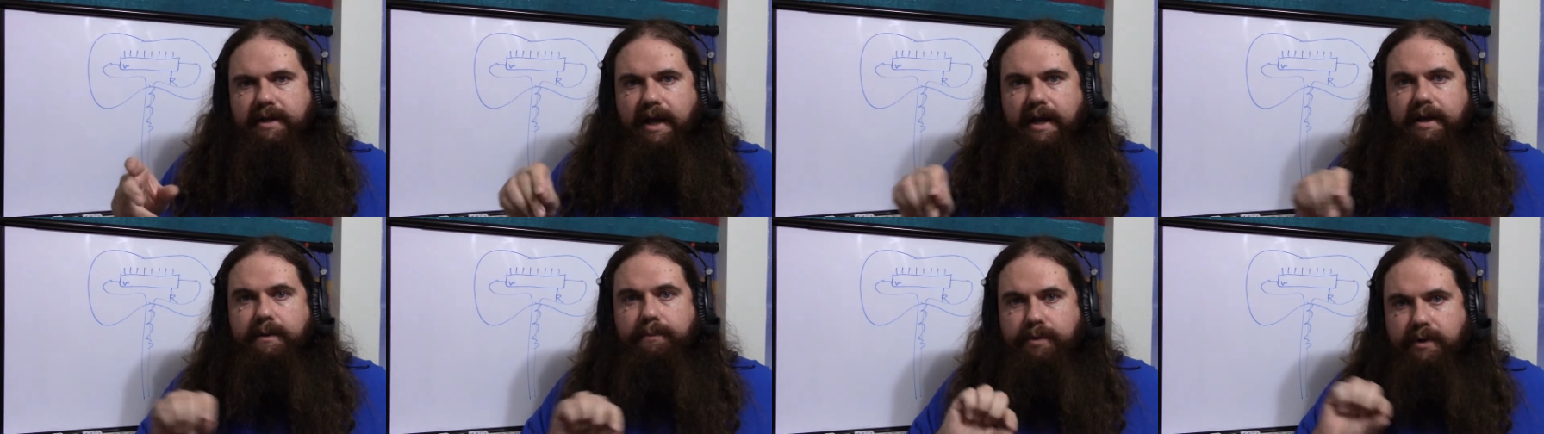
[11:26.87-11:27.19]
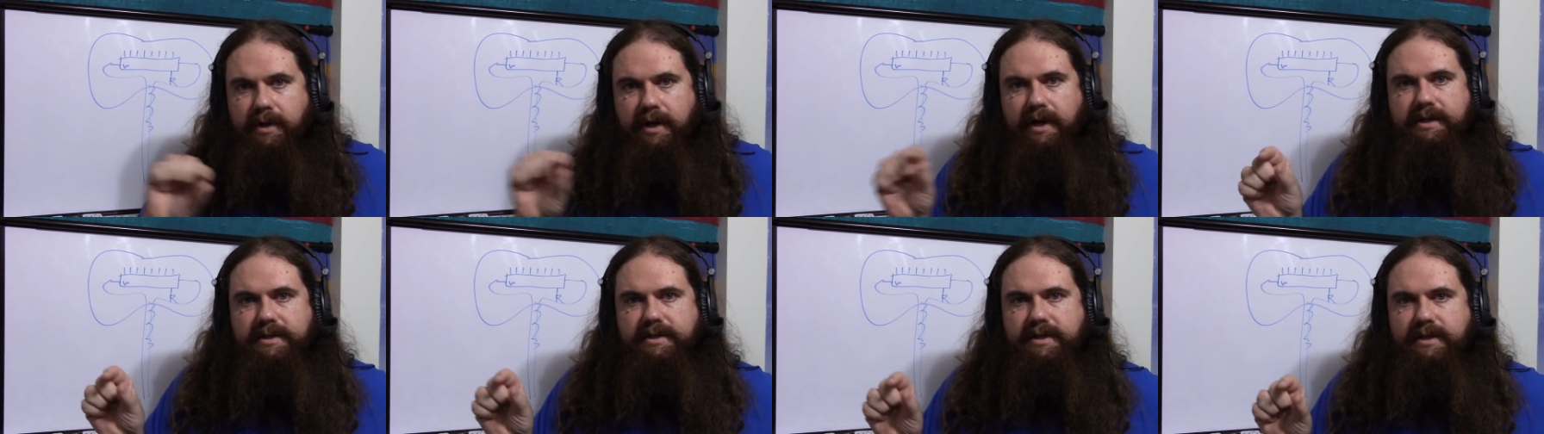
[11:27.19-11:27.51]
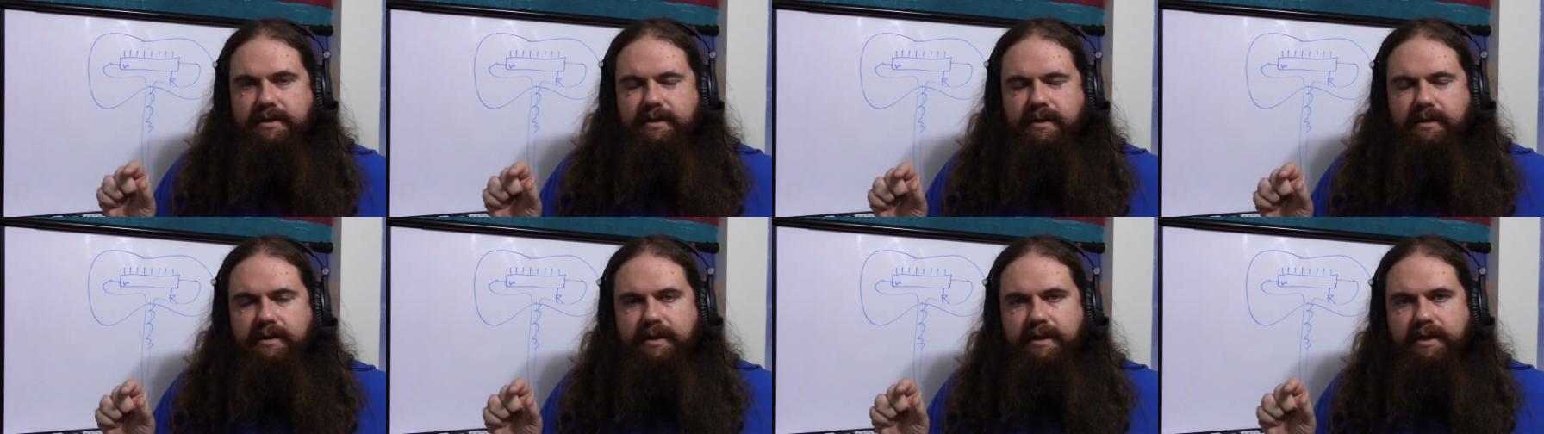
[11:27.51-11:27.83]
and
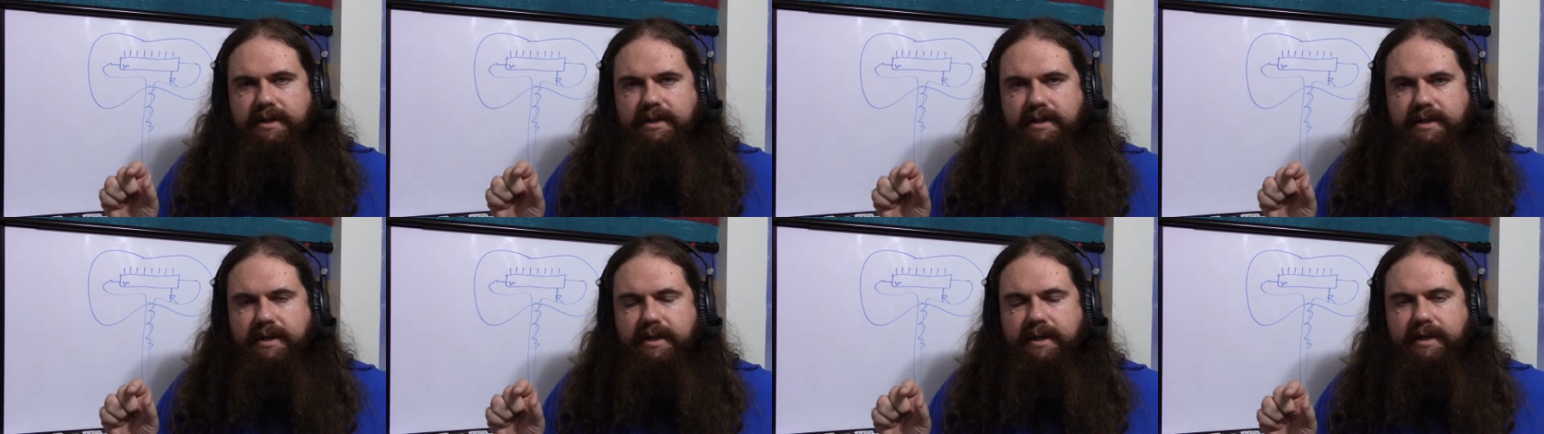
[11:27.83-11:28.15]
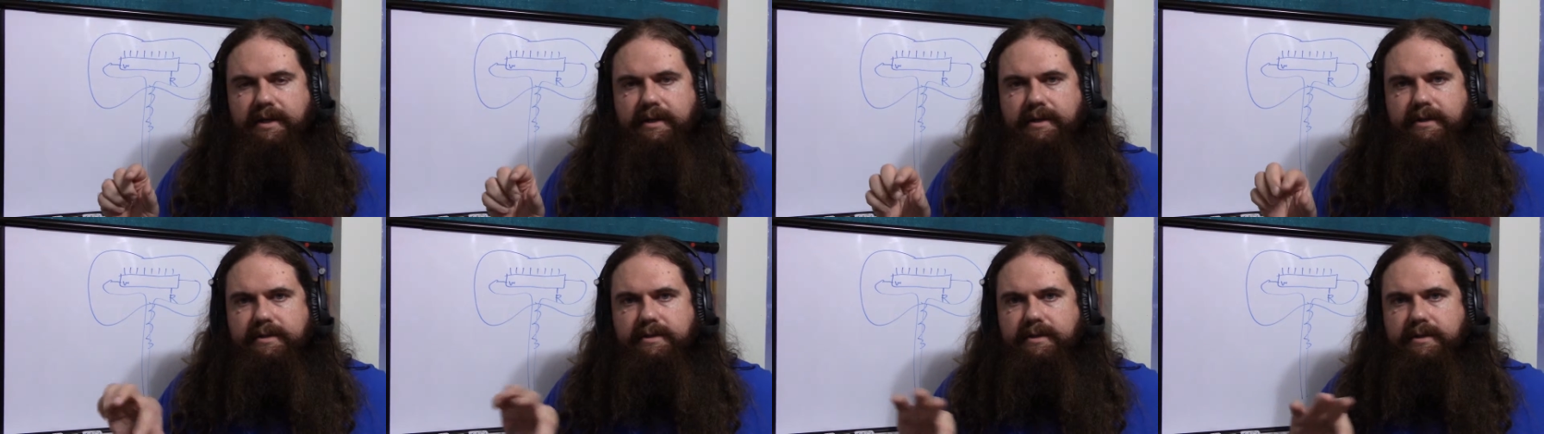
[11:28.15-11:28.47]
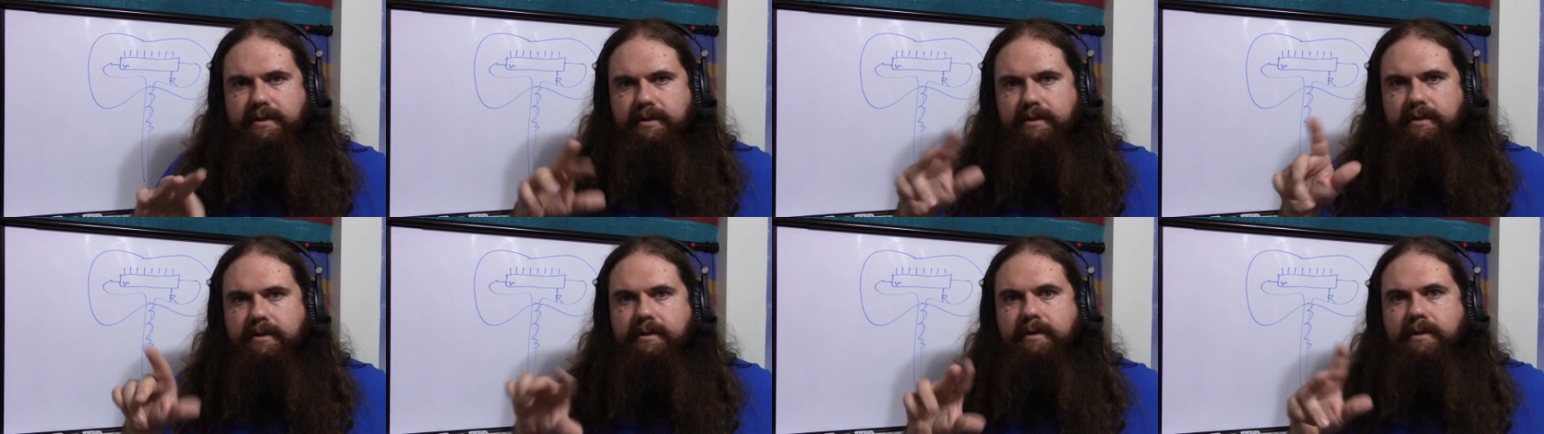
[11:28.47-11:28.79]
process all these things and
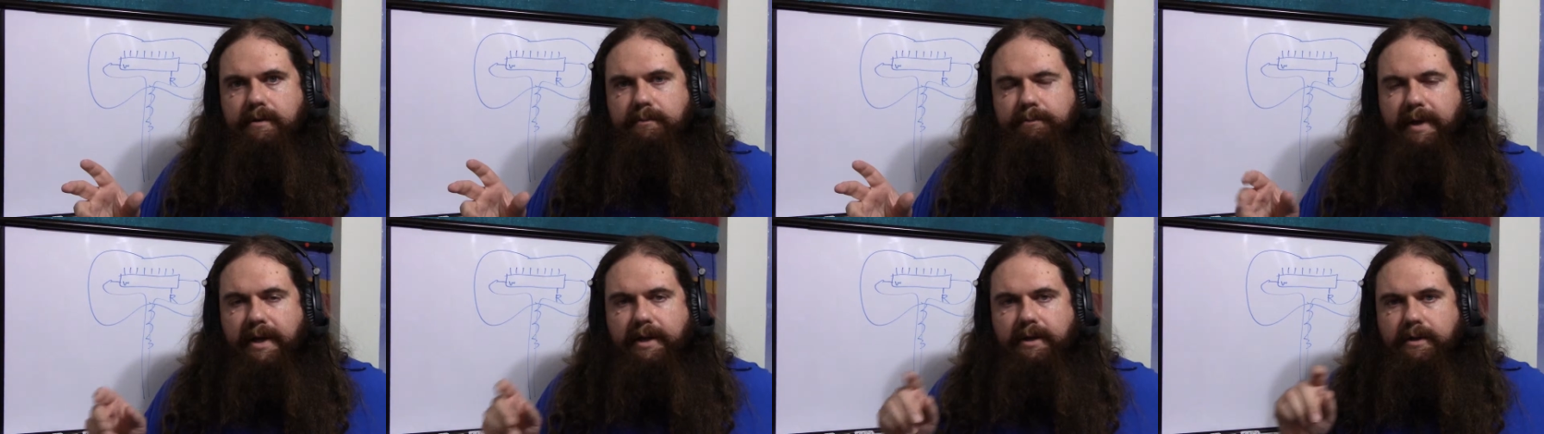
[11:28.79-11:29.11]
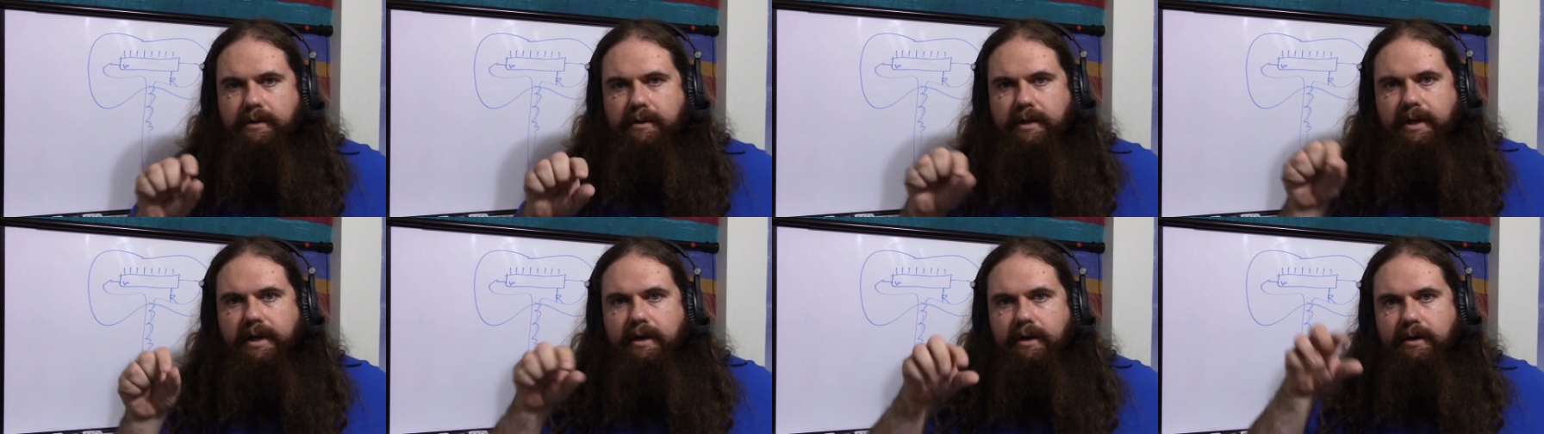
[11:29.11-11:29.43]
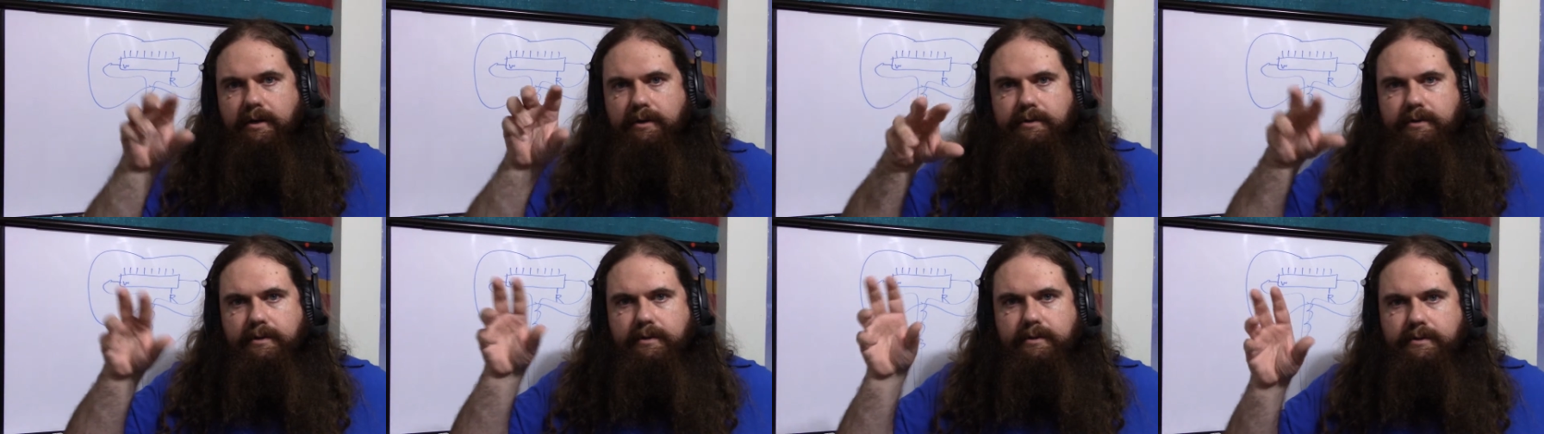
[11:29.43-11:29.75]
make your
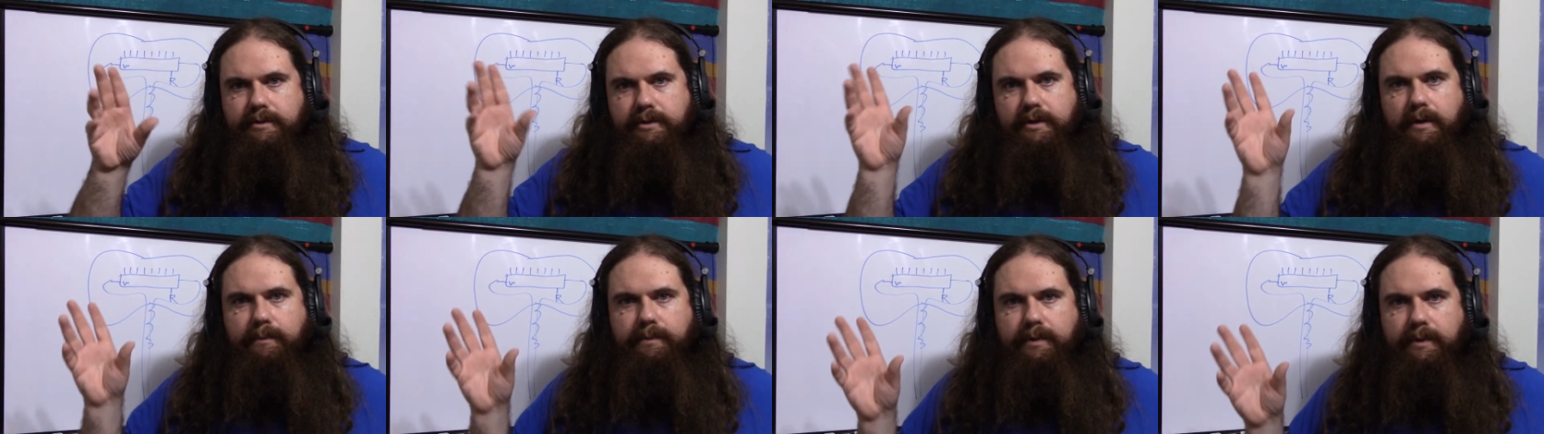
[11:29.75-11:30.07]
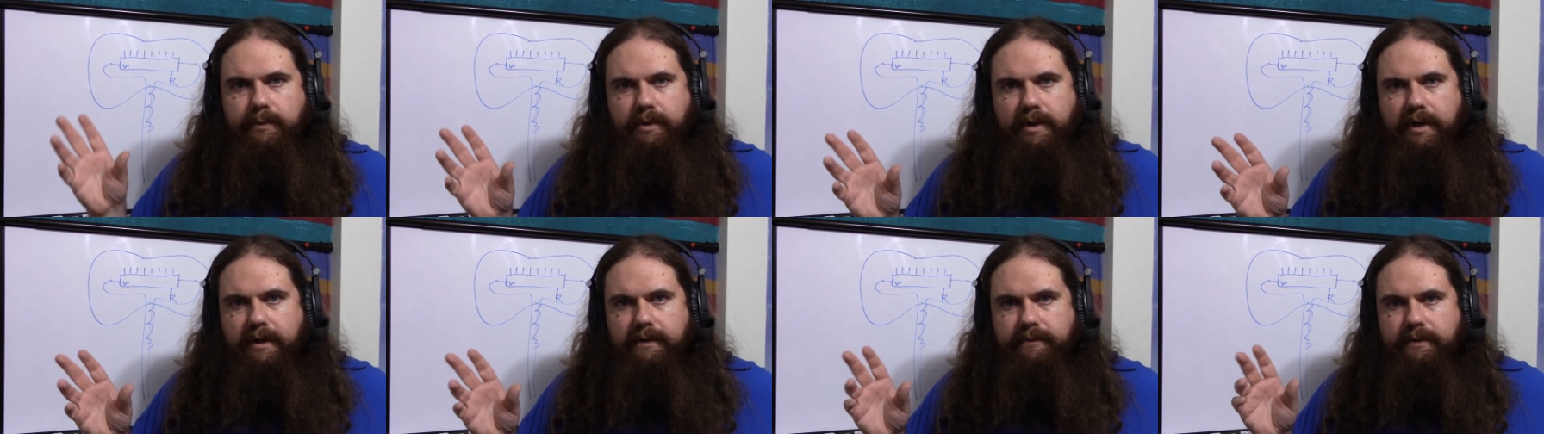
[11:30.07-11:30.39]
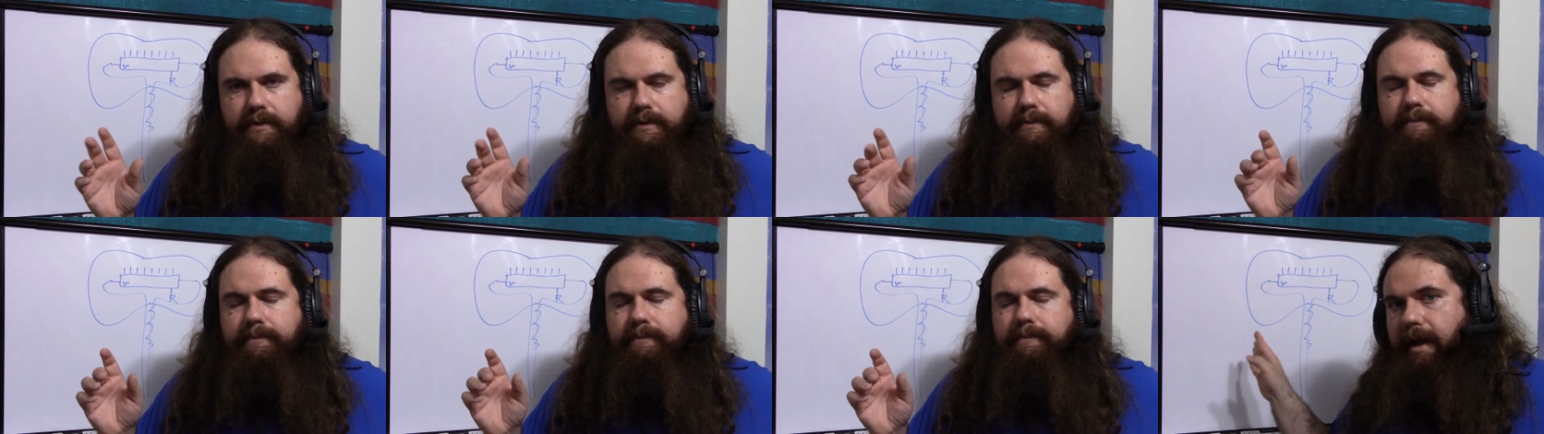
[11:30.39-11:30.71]
character jump or
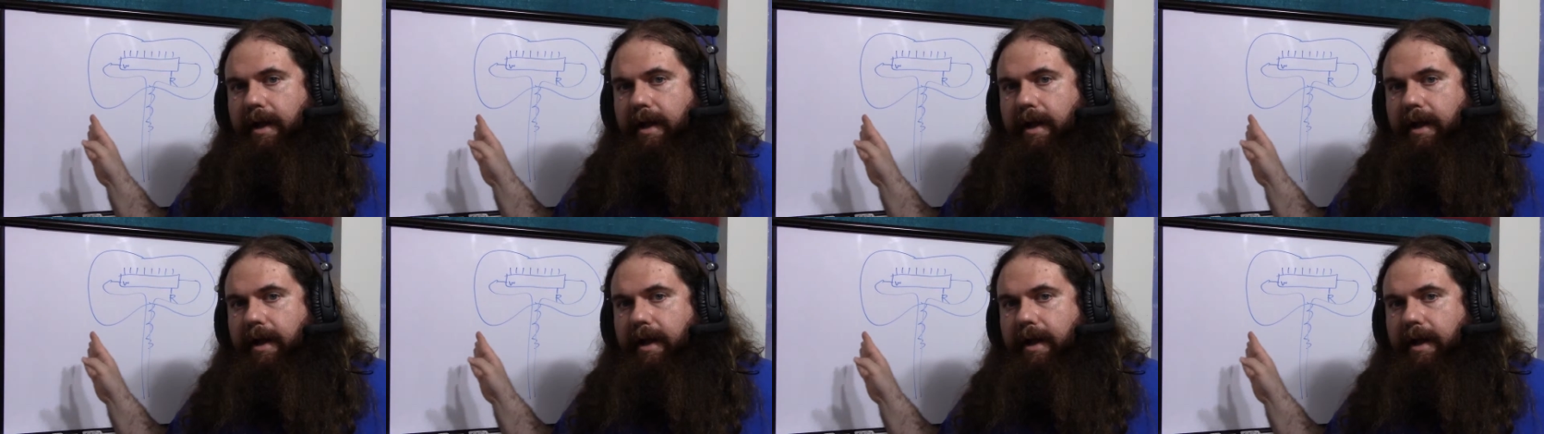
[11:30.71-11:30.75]
whatever.